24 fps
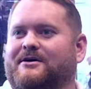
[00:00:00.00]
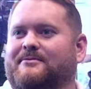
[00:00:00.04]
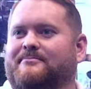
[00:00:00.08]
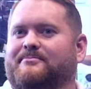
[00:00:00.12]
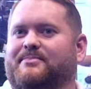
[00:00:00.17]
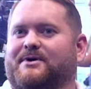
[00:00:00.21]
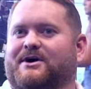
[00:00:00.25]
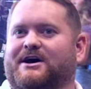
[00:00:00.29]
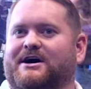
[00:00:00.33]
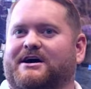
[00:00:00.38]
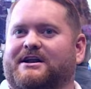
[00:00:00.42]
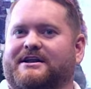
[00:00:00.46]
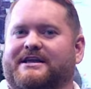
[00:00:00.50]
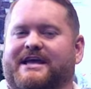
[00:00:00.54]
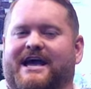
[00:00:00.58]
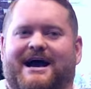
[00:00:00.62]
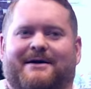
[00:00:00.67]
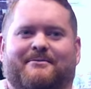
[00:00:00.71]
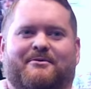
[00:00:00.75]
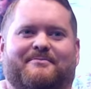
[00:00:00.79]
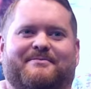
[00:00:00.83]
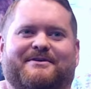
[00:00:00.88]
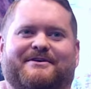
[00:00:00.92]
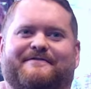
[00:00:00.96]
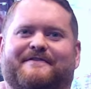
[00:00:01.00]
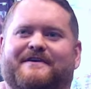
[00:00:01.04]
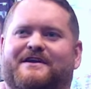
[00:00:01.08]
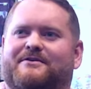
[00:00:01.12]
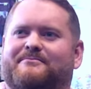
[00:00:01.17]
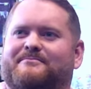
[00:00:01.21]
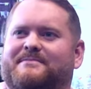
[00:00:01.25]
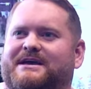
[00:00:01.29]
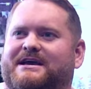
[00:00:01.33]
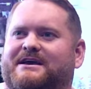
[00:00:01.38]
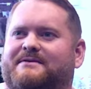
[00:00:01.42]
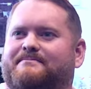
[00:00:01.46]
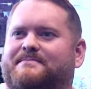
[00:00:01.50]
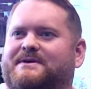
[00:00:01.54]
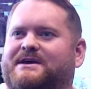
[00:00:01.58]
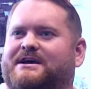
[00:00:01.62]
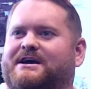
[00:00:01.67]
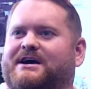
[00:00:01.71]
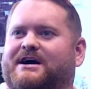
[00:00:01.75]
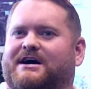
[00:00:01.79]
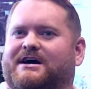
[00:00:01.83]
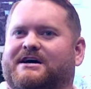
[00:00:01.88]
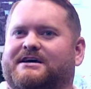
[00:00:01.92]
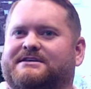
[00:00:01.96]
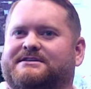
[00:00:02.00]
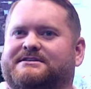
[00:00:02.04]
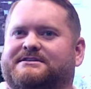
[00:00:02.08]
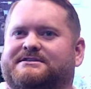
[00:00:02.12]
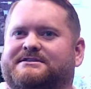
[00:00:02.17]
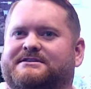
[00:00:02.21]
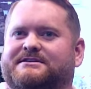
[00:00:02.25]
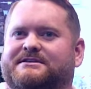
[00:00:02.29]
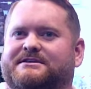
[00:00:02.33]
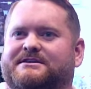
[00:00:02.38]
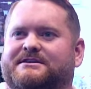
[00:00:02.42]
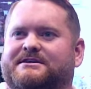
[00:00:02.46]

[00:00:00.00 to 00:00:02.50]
But yeah, I'm a big fan of Meek because,